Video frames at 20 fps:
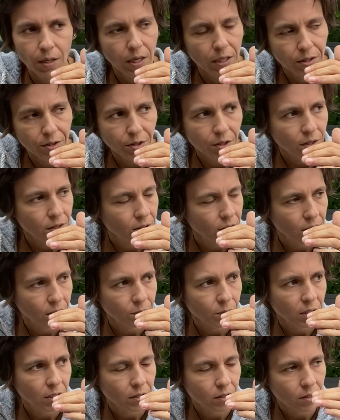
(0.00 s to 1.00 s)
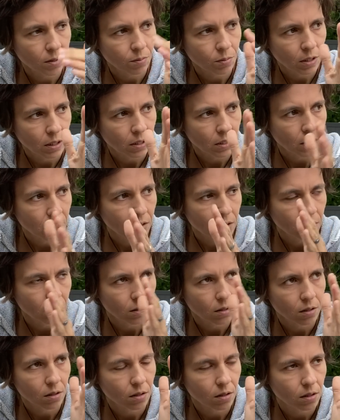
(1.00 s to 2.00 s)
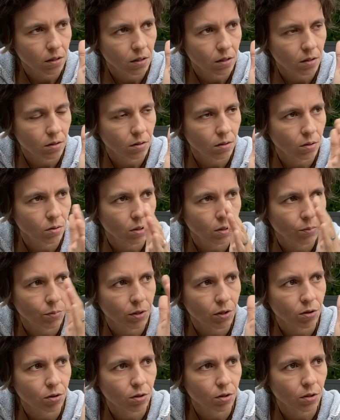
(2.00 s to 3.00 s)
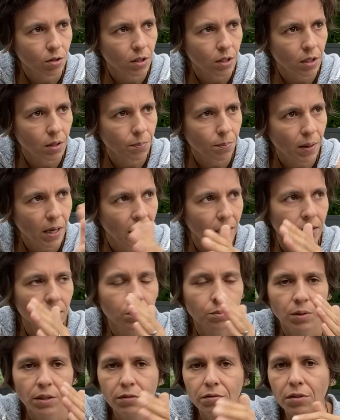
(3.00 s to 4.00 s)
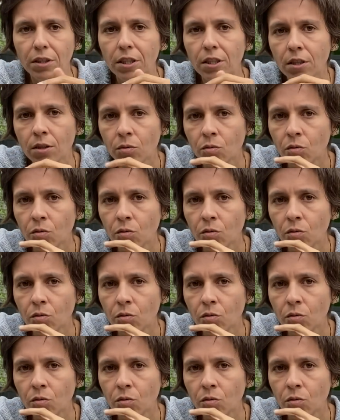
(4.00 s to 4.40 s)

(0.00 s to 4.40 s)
it does seem like something that's slowly but surely possibly fading